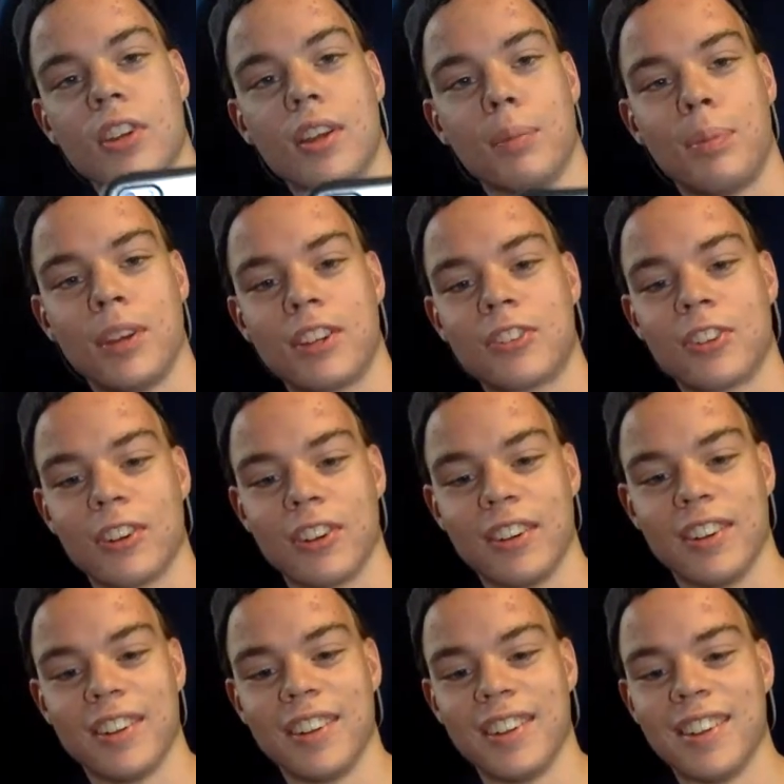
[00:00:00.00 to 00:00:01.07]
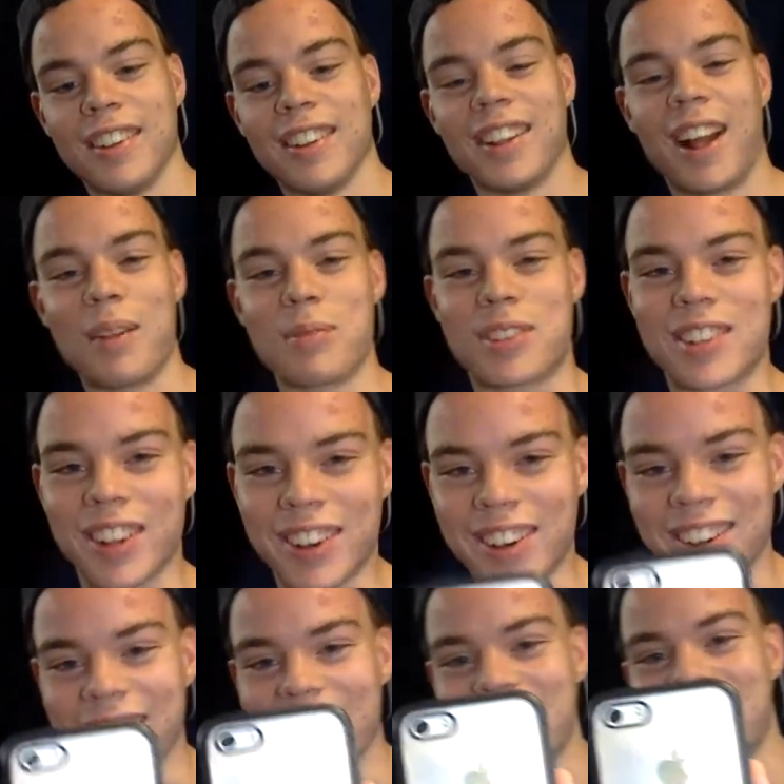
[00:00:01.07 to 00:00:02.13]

a picture. I'm sorry, this